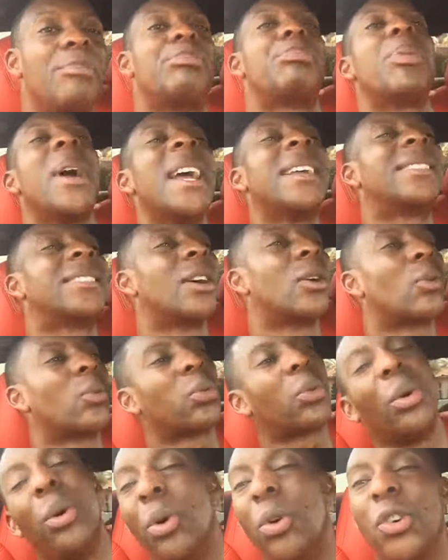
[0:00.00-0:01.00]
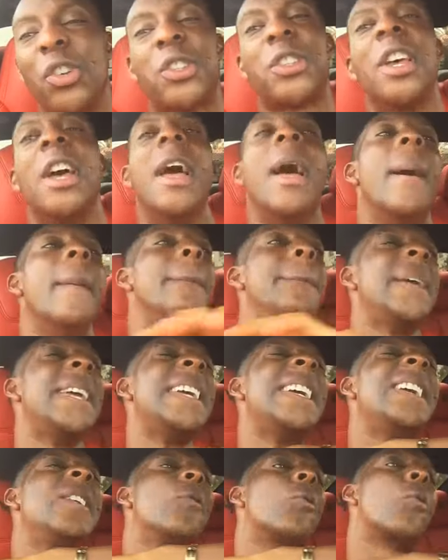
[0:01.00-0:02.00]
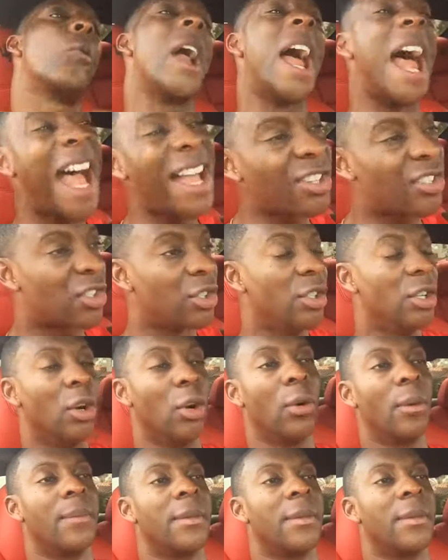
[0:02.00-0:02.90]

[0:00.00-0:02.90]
Break the rules. Be irrational.